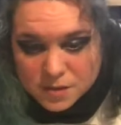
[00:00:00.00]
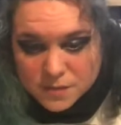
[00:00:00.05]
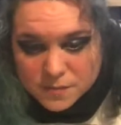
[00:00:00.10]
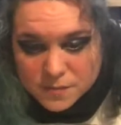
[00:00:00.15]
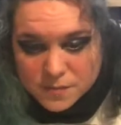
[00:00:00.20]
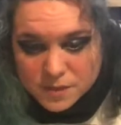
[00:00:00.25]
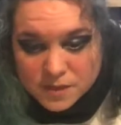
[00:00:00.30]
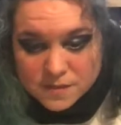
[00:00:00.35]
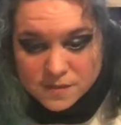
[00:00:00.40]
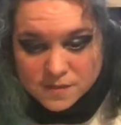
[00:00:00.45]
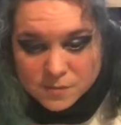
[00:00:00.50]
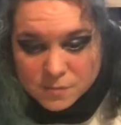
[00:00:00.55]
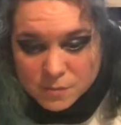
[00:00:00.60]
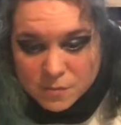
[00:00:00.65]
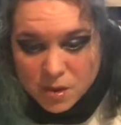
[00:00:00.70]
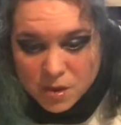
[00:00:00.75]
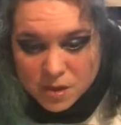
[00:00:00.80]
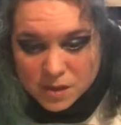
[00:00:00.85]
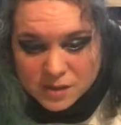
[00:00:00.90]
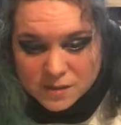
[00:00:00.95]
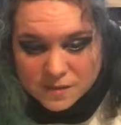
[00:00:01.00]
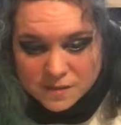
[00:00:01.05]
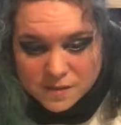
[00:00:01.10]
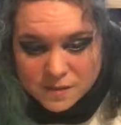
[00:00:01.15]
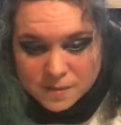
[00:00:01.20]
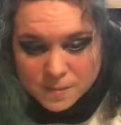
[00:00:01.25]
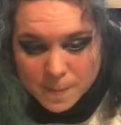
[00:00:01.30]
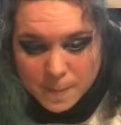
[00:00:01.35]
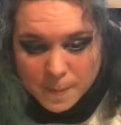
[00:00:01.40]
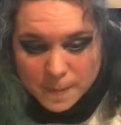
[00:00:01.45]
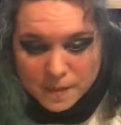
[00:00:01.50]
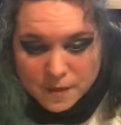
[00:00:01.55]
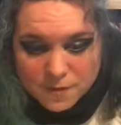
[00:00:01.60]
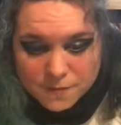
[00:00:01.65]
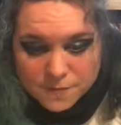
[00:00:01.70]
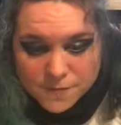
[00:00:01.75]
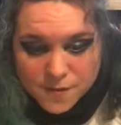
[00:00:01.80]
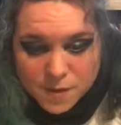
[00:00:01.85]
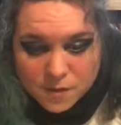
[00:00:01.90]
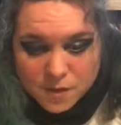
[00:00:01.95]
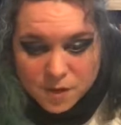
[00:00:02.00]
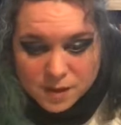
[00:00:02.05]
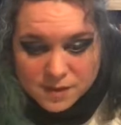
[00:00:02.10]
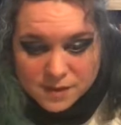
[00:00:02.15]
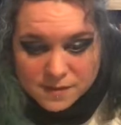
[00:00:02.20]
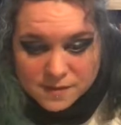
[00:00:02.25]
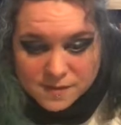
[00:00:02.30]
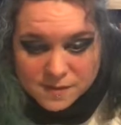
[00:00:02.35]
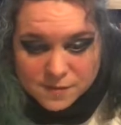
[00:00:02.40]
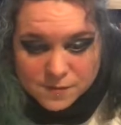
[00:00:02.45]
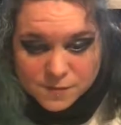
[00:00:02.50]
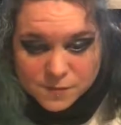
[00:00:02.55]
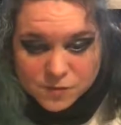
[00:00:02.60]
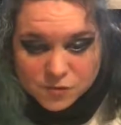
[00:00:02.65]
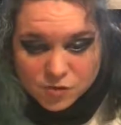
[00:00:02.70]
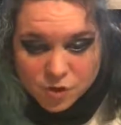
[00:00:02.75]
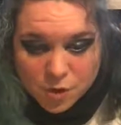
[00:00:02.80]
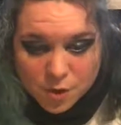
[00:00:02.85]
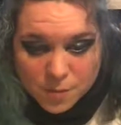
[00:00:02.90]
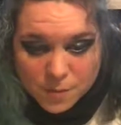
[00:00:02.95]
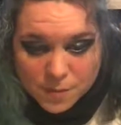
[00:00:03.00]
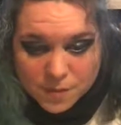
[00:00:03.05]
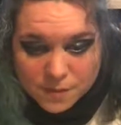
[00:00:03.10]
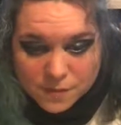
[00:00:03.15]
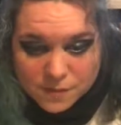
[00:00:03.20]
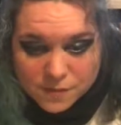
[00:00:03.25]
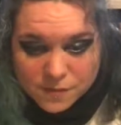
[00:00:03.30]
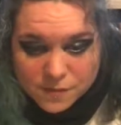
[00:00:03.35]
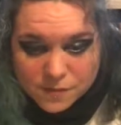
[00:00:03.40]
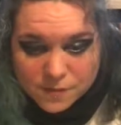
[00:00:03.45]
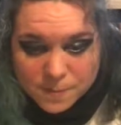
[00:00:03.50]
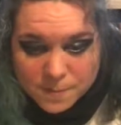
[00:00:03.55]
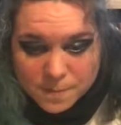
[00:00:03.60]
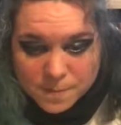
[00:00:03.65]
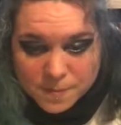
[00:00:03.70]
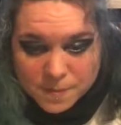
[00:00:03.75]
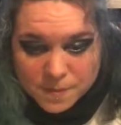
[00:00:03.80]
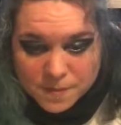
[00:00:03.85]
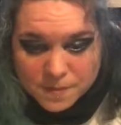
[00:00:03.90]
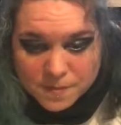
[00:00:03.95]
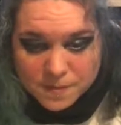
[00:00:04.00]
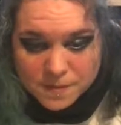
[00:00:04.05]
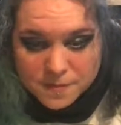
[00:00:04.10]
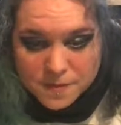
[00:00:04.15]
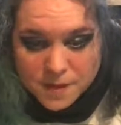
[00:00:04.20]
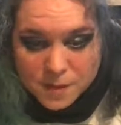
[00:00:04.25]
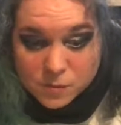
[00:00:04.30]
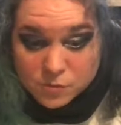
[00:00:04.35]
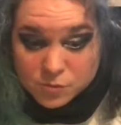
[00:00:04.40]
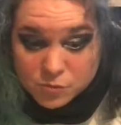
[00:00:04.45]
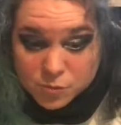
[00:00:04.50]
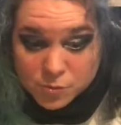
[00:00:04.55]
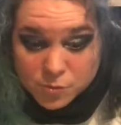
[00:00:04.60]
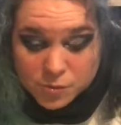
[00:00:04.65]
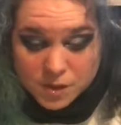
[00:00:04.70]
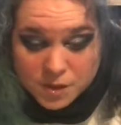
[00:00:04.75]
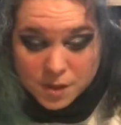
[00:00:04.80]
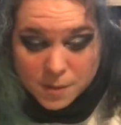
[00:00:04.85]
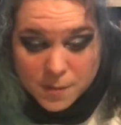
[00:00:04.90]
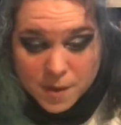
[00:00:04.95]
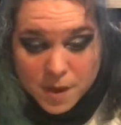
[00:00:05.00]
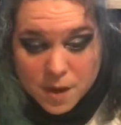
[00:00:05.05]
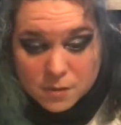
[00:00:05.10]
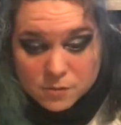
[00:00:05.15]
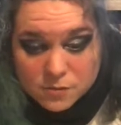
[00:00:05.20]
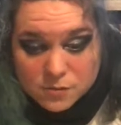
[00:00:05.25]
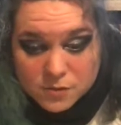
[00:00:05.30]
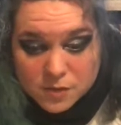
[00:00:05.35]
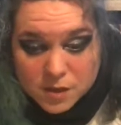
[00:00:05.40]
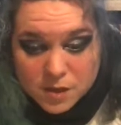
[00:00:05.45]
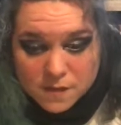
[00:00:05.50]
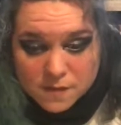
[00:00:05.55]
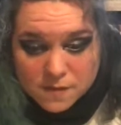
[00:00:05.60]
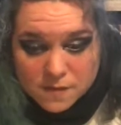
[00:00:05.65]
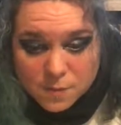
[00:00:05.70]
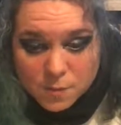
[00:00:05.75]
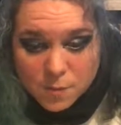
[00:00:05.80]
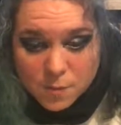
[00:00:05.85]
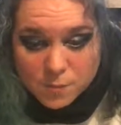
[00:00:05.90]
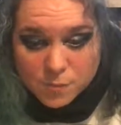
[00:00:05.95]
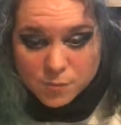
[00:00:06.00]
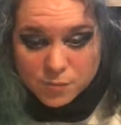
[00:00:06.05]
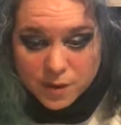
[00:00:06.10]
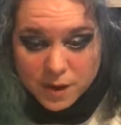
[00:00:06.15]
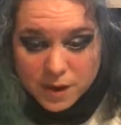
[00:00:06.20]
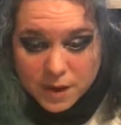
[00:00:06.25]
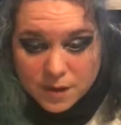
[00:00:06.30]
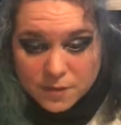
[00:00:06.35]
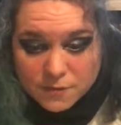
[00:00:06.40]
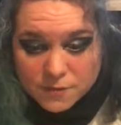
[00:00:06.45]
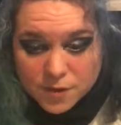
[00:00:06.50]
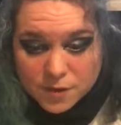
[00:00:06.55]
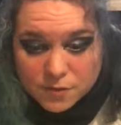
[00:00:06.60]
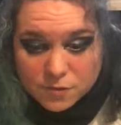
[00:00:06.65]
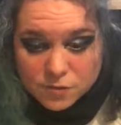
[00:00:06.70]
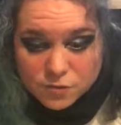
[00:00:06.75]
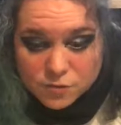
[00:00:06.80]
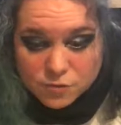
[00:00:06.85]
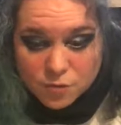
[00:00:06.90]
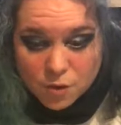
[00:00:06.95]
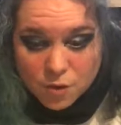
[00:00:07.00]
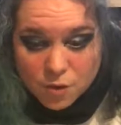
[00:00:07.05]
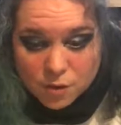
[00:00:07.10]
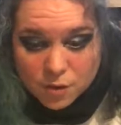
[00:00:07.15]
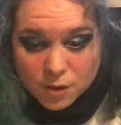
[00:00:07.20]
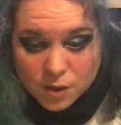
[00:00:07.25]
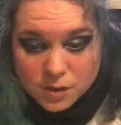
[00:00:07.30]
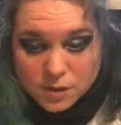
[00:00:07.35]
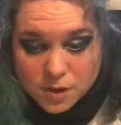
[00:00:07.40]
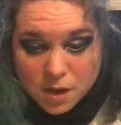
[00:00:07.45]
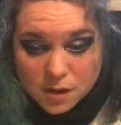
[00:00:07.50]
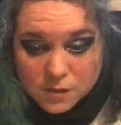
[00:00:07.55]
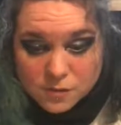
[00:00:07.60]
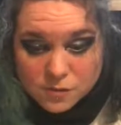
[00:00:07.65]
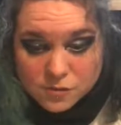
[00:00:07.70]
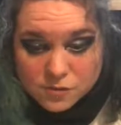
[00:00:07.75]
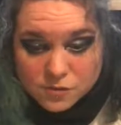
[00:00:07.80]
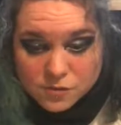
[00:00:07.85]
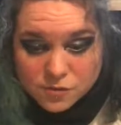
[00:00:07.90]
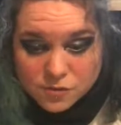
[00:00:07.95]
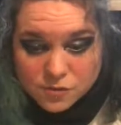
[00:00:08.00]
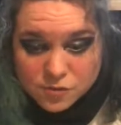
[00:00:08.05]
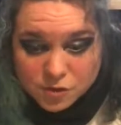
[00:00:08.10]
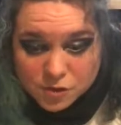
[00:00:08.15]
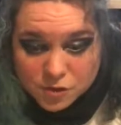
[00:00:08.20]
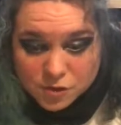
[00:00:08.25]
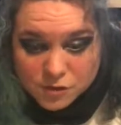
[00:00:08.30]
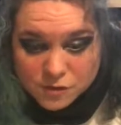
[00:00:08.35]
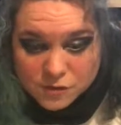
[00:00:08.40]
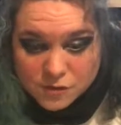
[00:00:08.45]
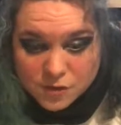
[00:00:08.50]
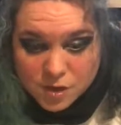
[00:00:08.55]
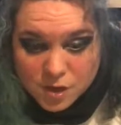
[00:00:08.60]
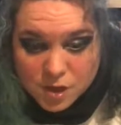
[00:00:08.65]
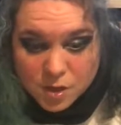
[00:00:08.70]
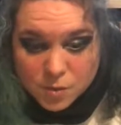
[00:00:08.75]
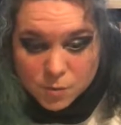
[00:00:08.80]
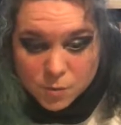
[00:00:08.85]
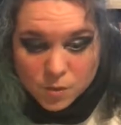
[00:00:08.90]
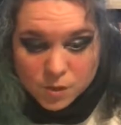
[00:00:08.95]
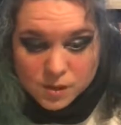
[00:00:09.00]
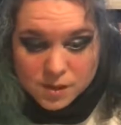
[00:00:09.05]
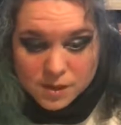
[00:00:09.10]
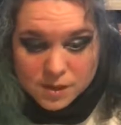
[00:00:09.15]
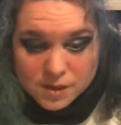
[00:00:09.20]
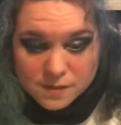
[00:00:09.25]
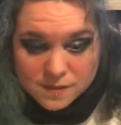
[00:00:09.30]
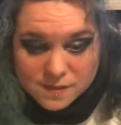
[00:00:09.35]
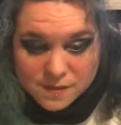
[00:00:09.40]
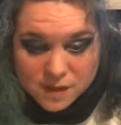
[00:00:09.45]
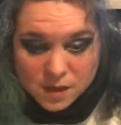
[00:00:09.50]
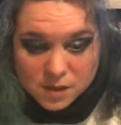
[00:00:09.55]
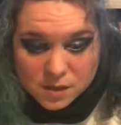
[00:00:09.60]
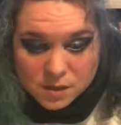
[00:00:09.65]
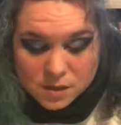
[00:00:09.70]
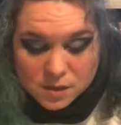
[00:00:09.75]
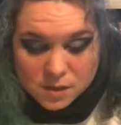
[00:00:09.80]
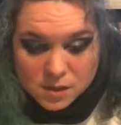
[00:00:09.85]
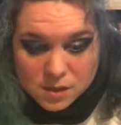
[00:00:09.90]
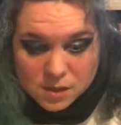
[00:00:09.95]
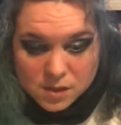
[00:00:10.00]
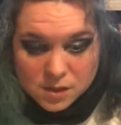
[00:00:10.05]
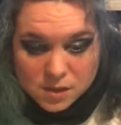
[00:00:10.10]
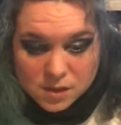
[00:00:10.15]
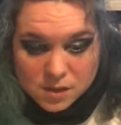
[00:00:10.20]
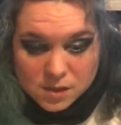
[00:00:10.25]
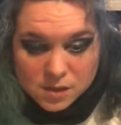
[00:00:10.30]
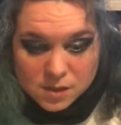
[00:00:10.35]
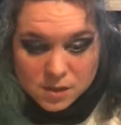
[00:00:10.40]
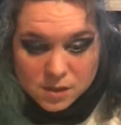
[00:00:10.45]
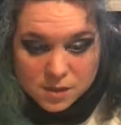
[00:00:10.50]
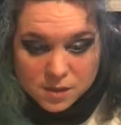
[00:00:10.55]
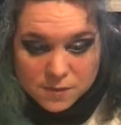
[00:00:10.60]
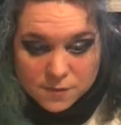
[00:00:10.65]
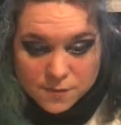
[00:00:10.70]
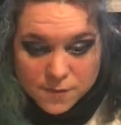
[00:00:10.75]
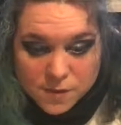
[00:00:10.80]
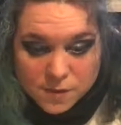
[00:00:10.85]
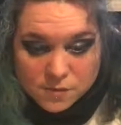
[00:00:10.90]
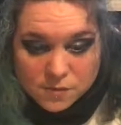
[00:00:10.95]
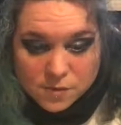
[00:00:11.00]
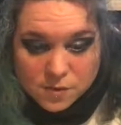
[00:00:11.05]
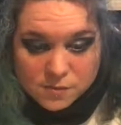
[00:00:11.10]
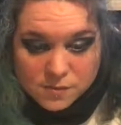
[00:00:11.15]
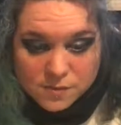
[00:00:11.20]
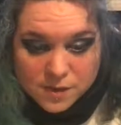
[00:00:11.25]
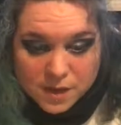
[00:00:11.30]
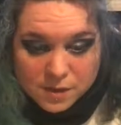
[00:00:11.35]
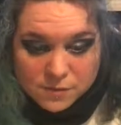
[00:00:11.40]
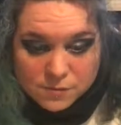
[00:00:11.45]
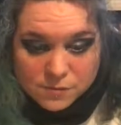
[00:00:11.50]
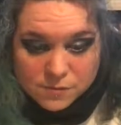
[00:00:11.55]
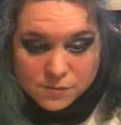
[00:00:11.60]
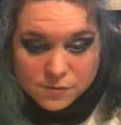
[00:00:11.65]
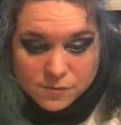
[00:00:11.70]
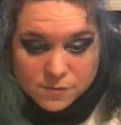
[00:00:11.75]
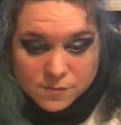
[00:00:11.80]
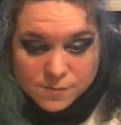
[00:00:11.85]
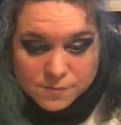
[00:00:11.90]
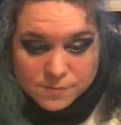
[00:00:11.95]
He didn't mind. It felt like a different Thomas that they were talking about, someone brave and strong and understood what he had done. He felt no doubts.